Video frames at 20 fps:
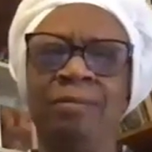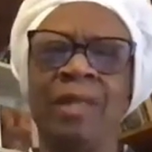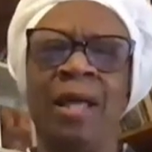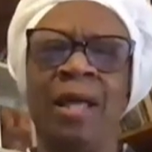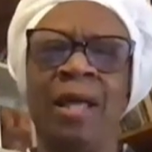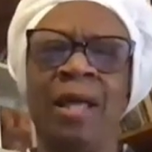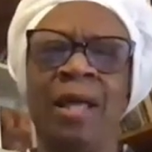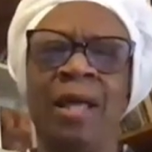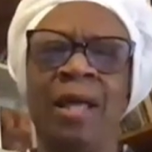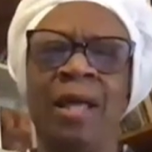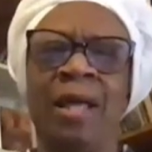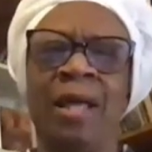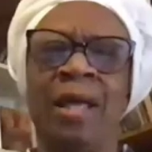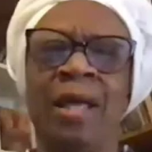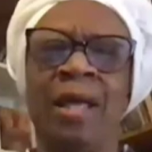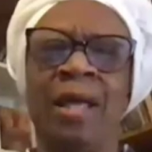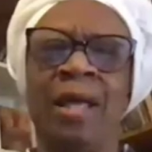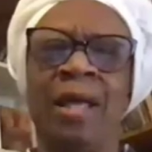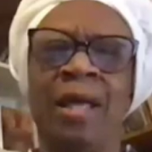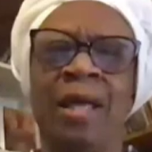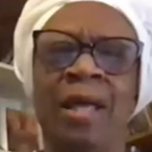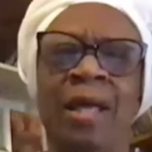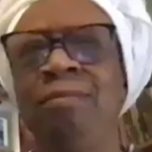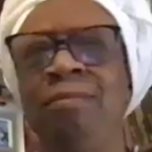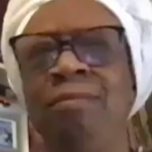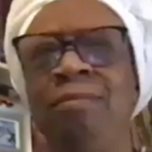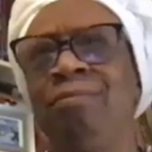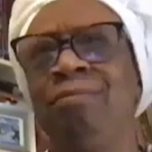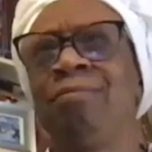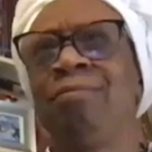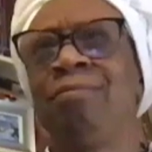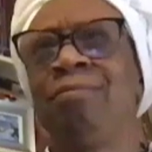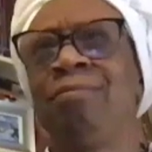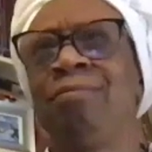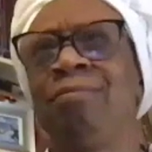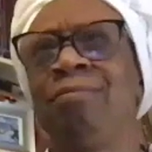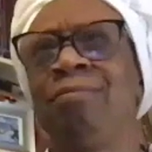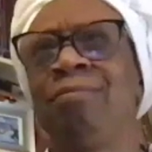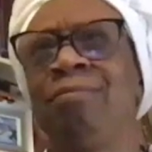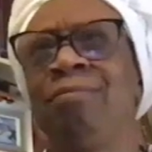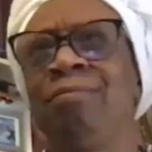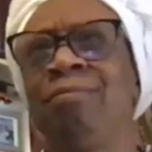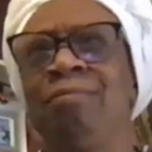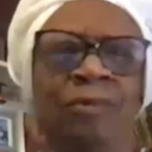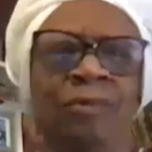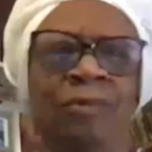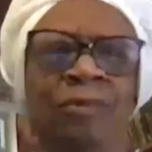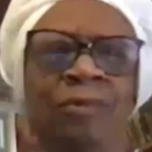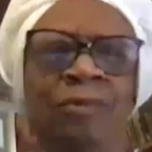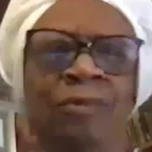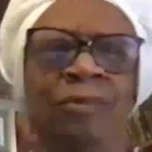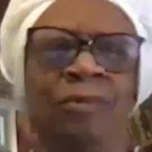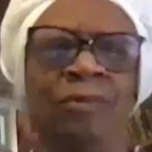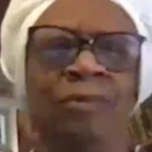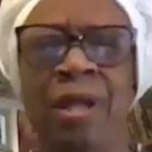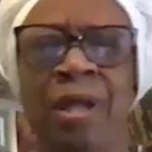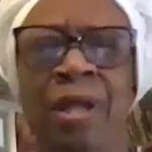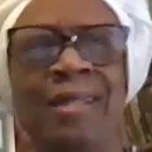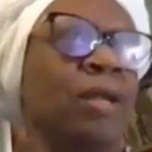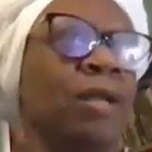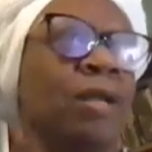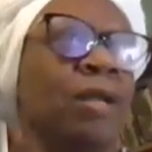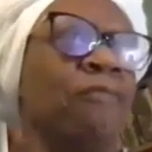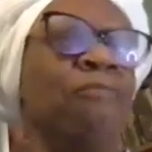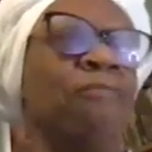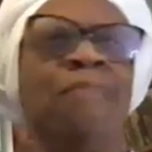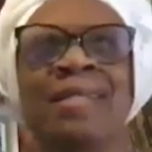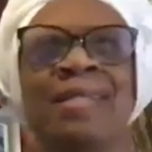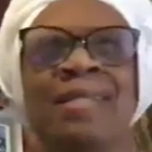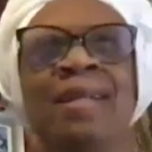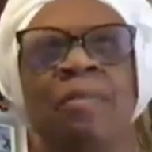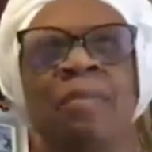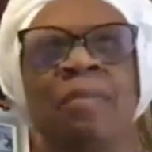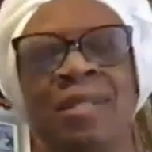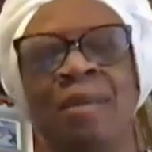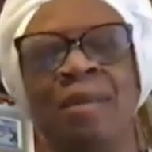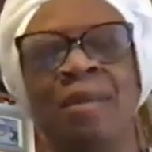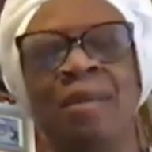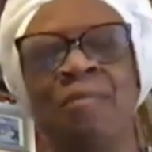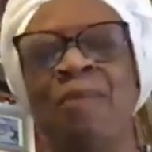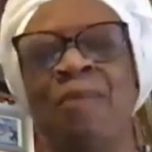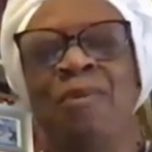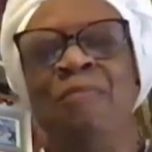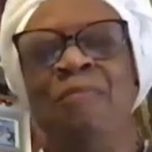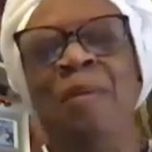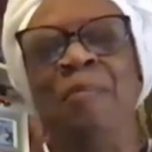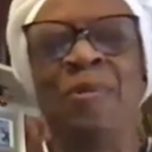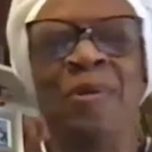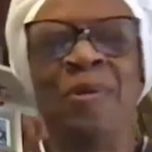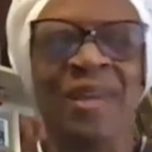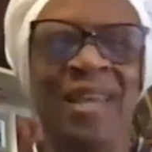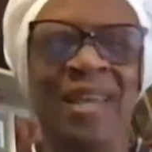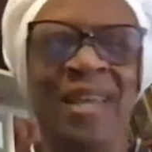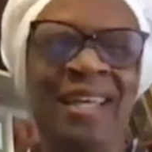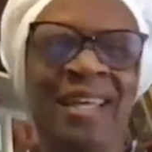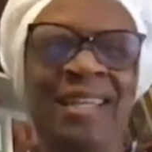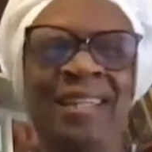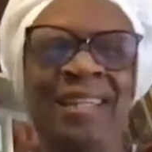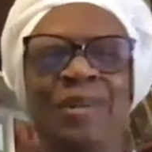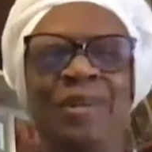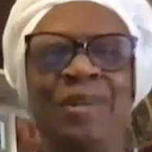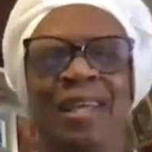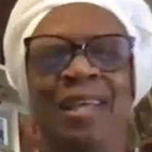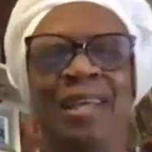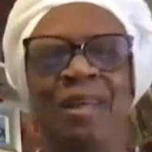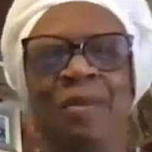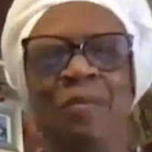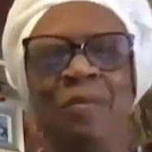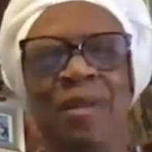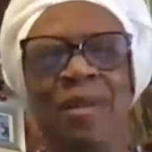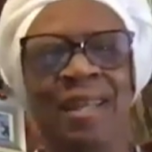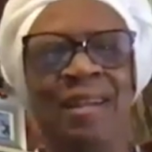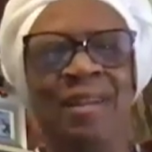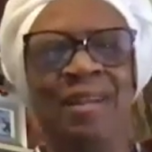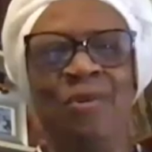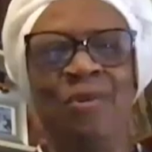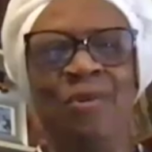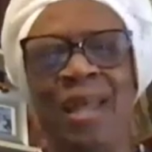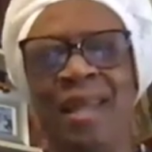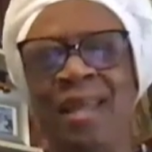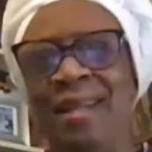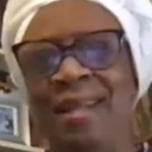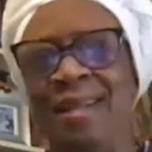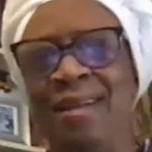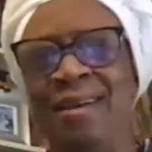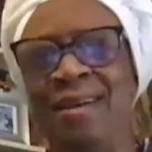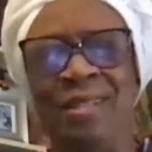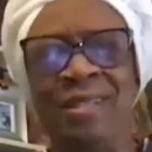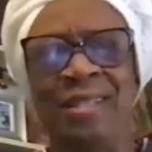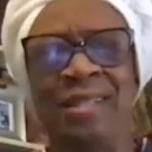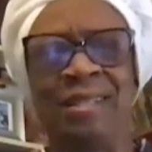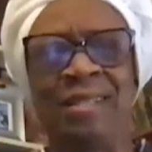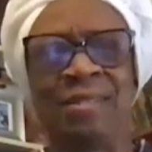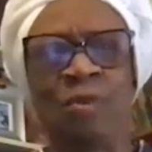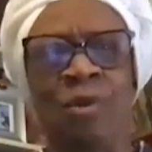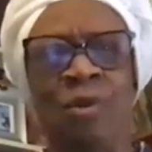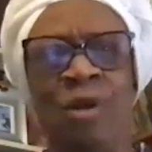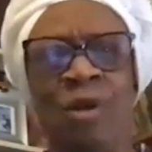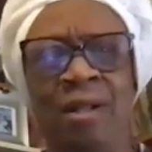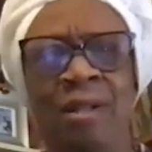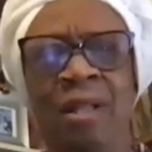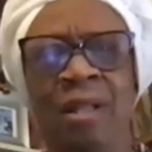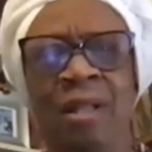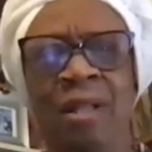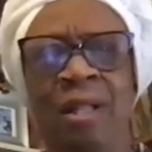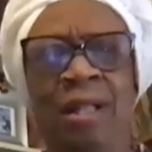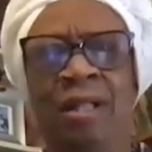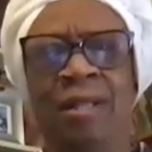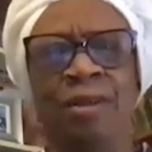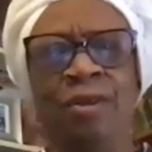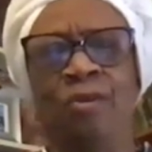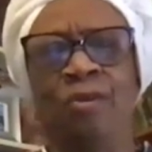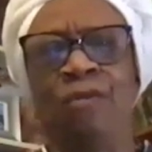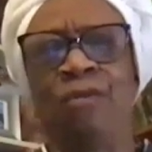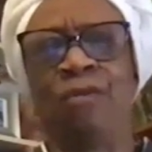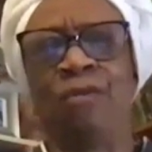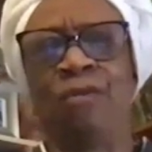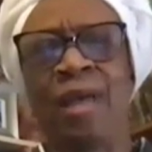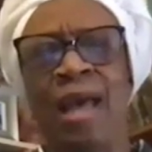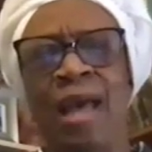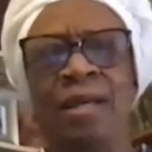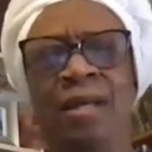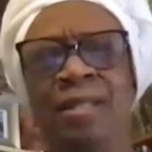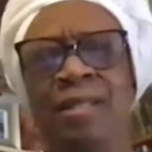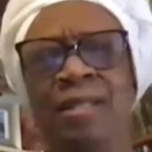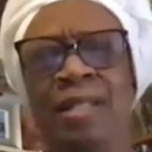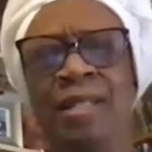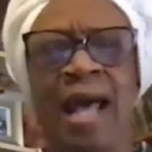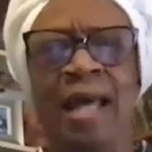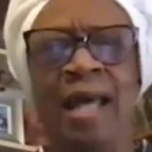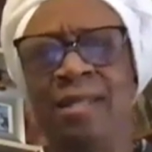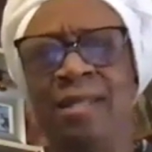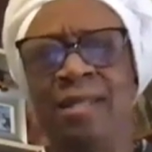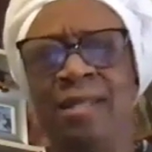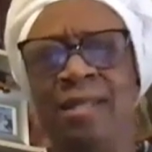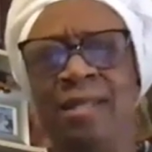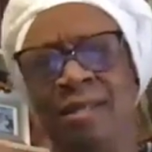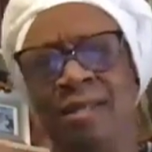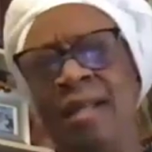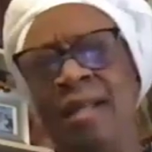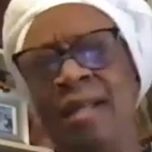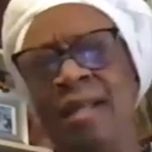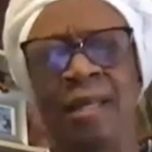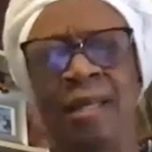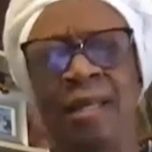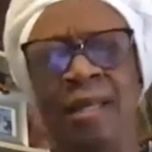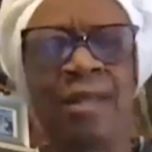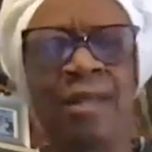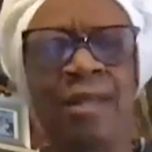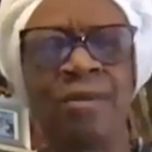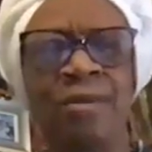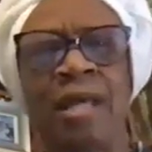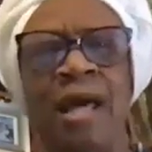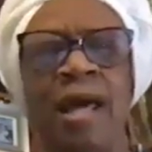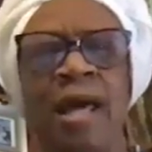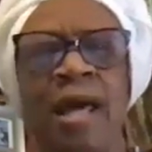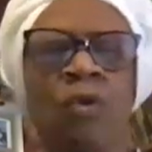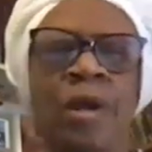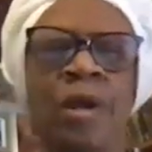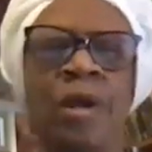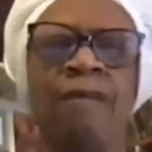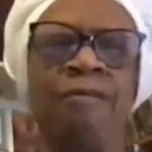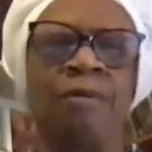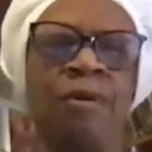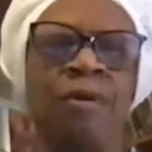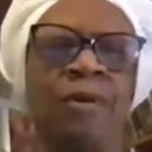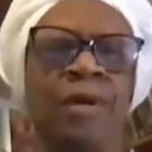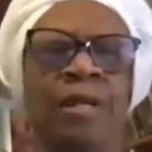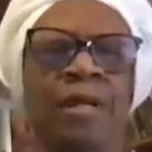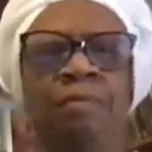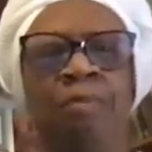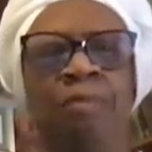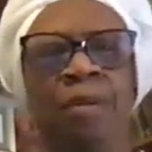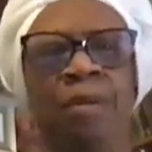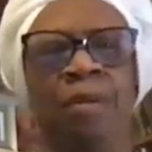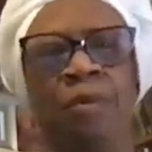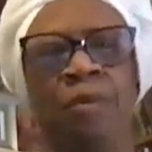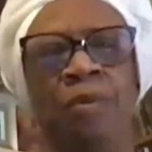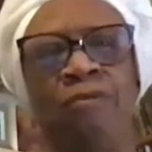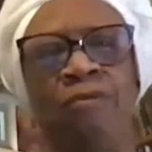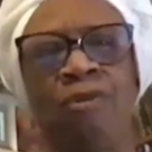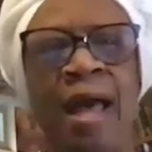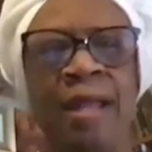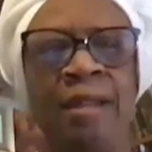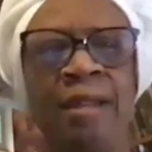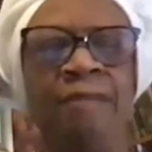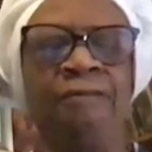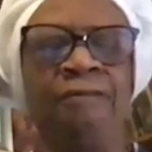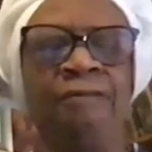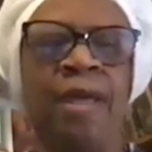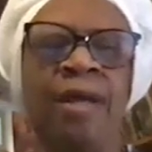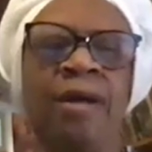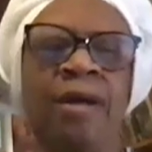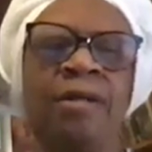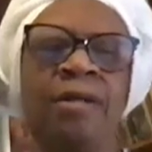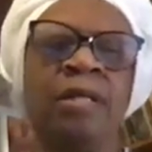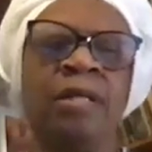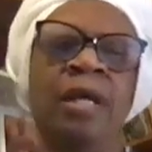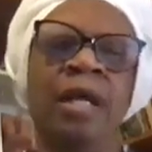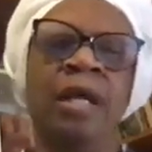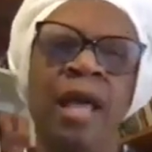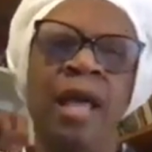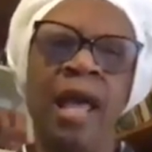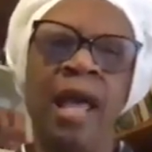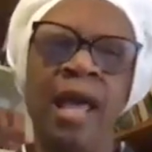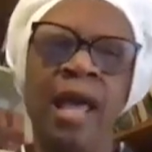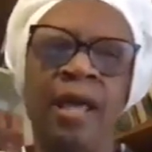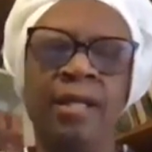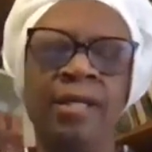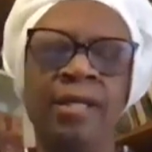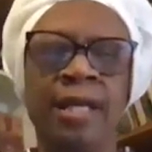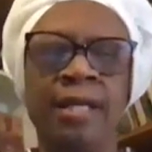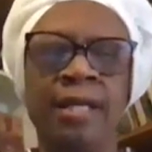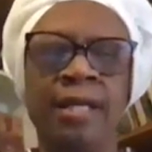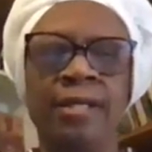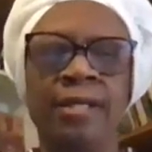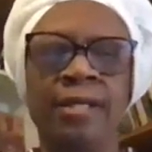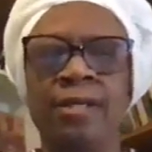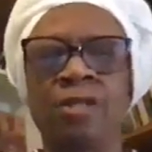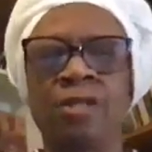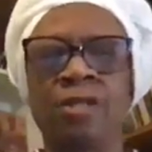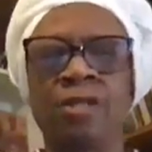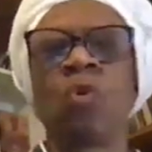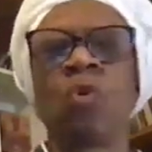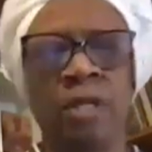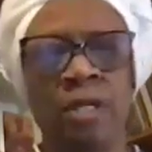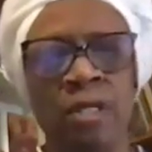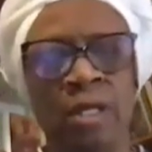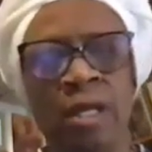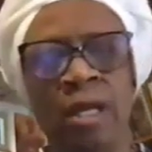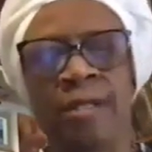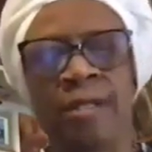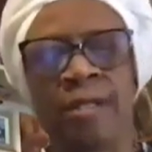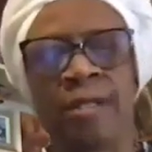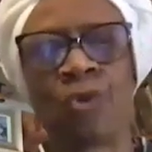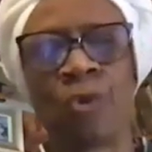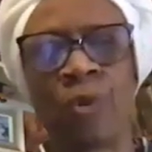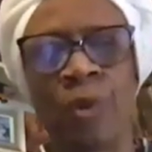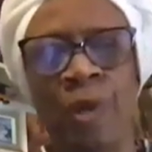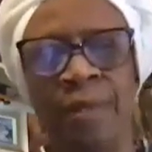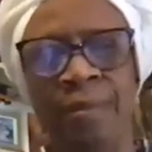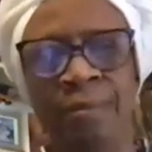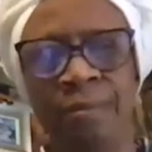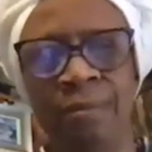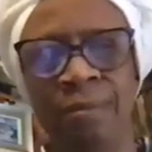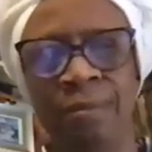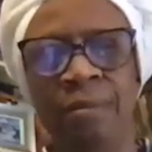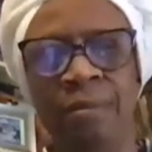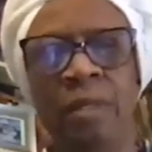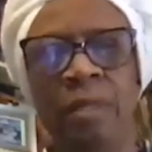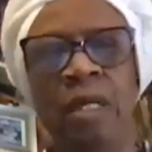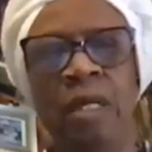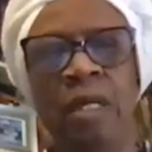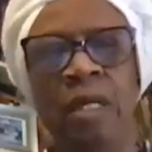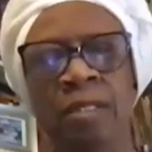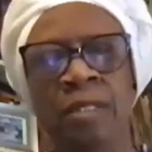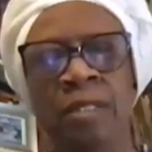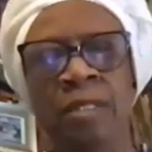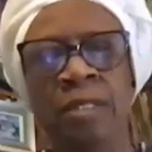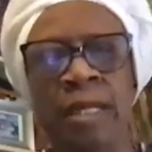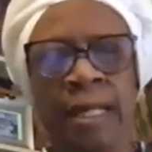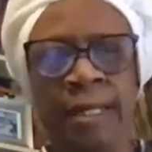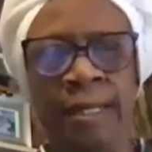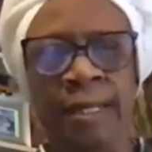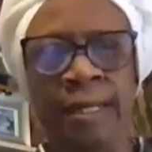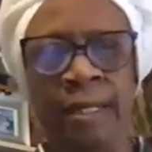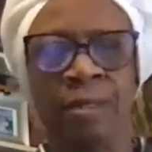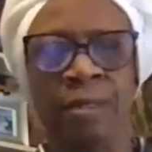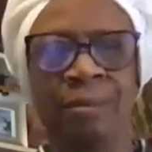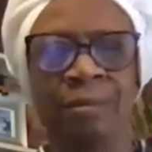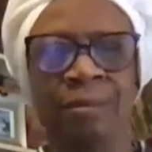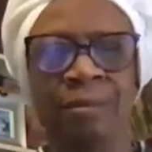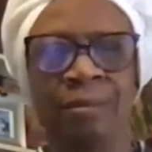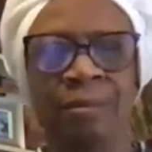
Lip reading: Alexander the Great crossing some bridge. I'm going to mess it up because I'm not remembering it clearly, but at any rate, you know, it says, well, you know, you've got to untie this knot to get to the other side or whatever. And people have tried and failed. And he takes his sword and cuts through it. Done.